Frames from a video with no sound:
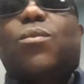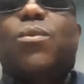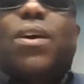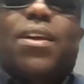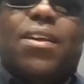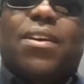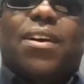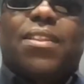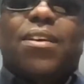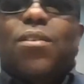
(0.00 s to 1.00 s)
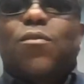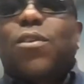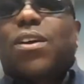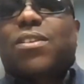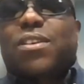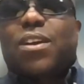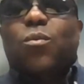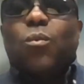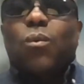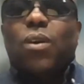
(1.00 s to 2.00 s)
Why I think if we
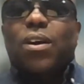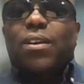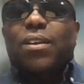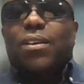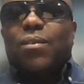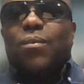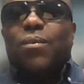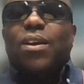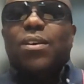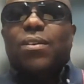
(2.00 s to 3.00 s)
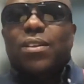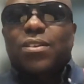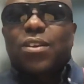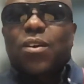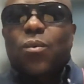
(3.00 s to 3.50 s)
understand why we are doing this,